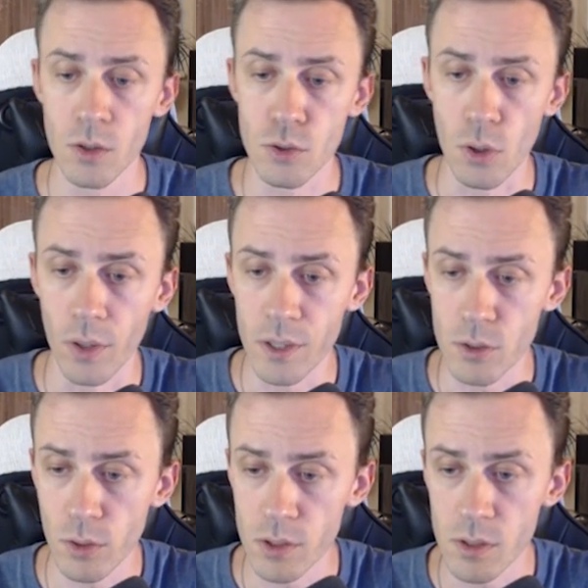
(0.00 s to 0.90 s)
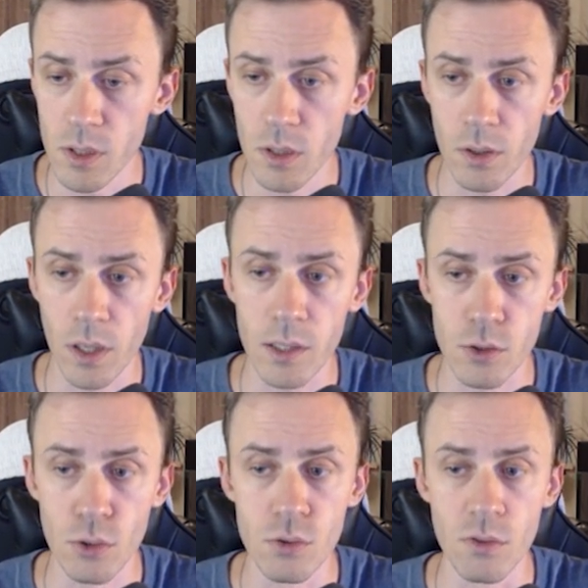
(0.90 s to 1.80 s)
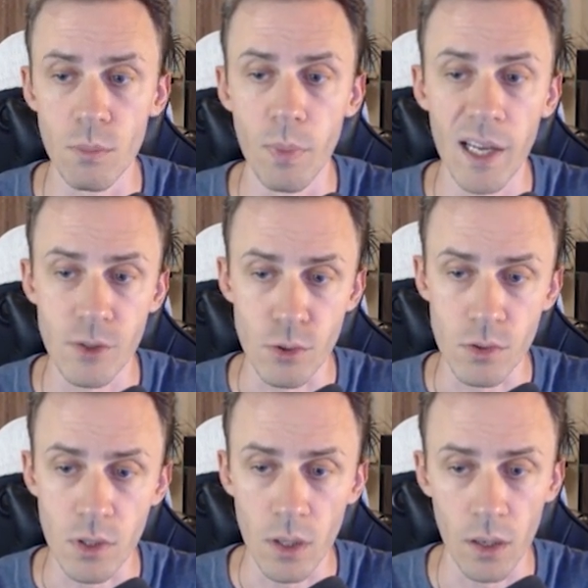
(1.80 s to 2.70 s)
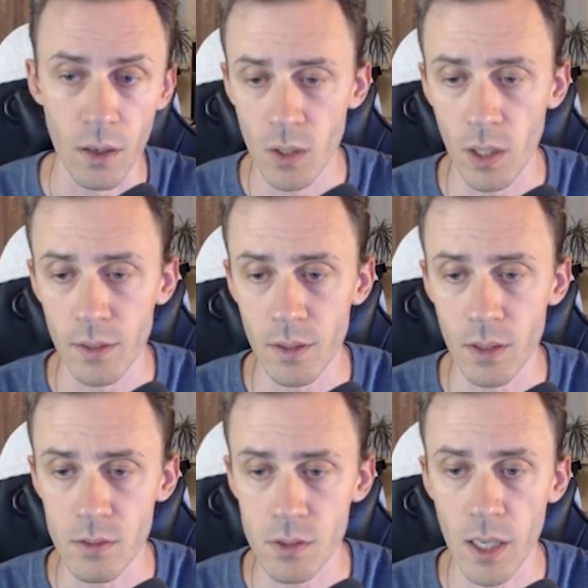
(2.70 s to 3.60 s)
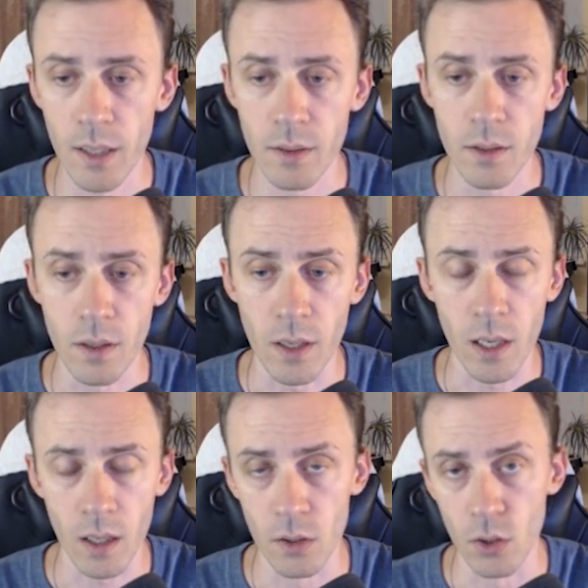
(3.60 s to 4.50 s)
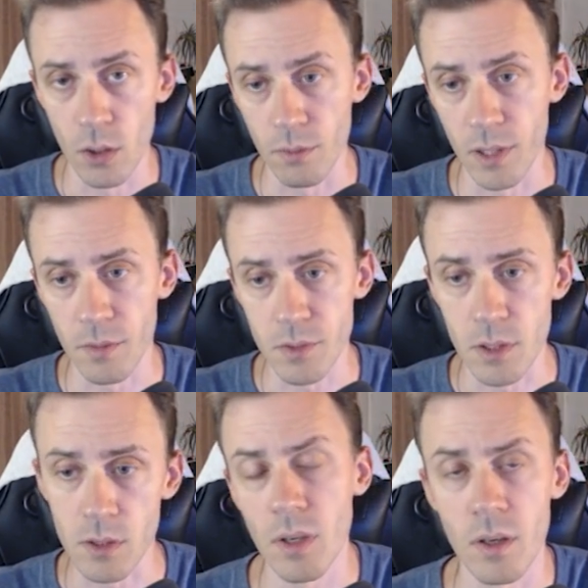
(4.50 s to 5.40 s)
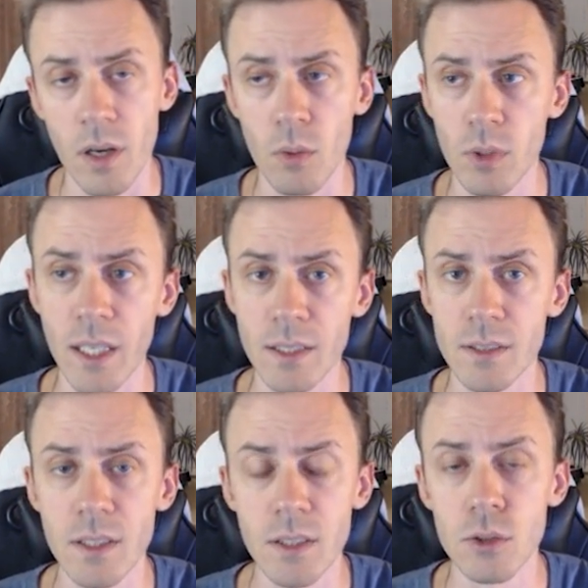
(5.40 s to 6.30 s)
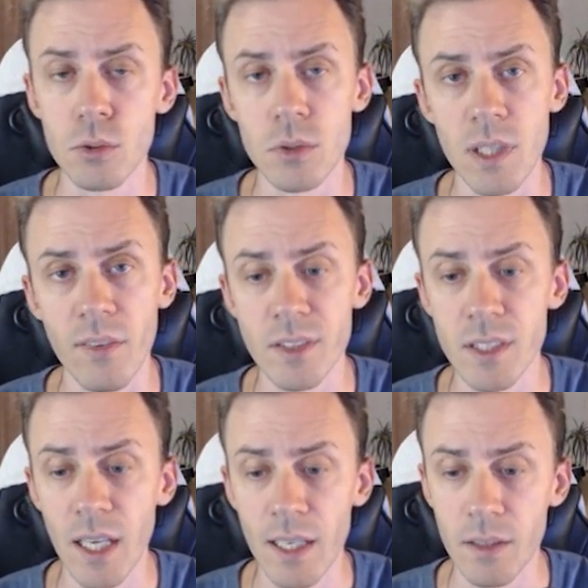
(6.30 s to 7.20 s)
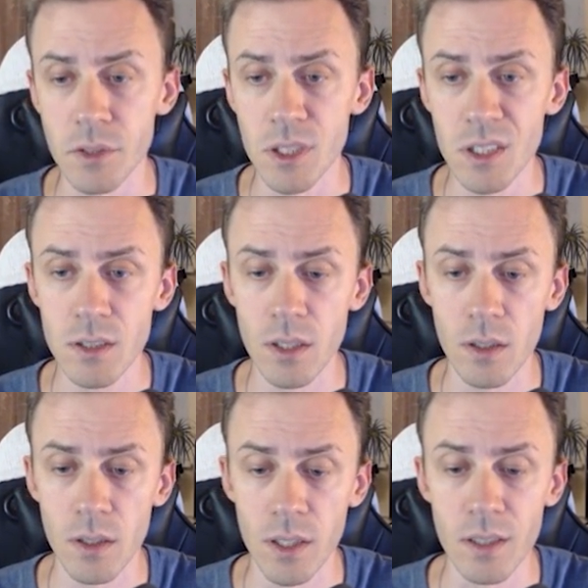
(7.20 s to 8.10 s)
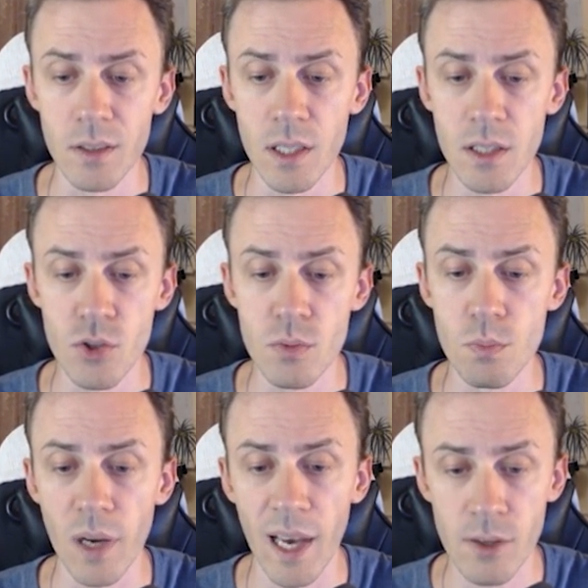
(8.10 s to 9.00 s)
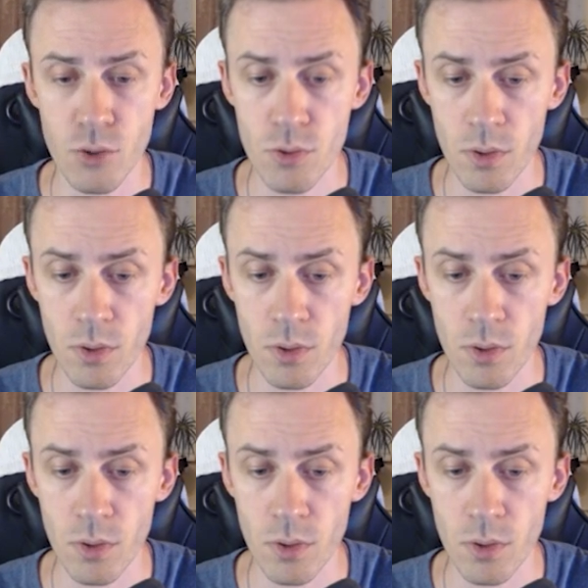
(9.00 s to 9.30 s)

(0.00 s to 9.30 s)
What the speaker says: So as you can see, there are tons of batches here, and inside there are a lot of NFTs, around like 60 to 70 NFTs in each batch,